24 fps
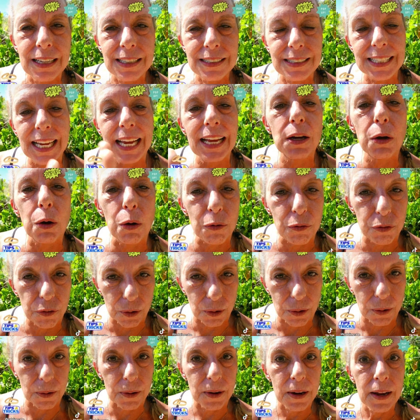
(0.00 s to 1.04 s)
take
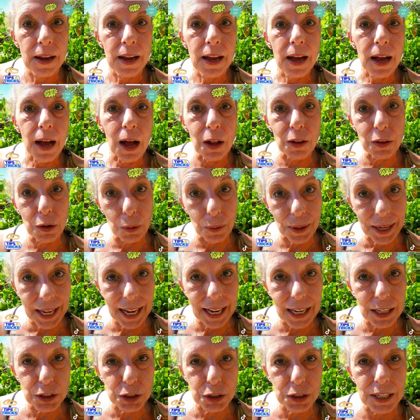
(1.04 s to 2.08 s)
over a
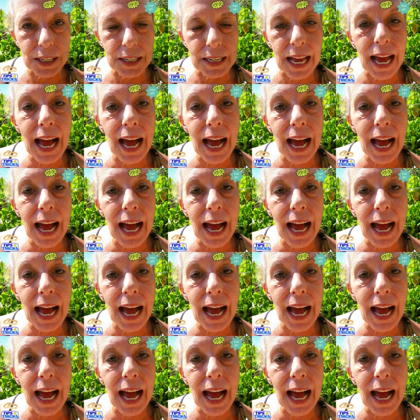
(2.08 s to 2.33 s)
location.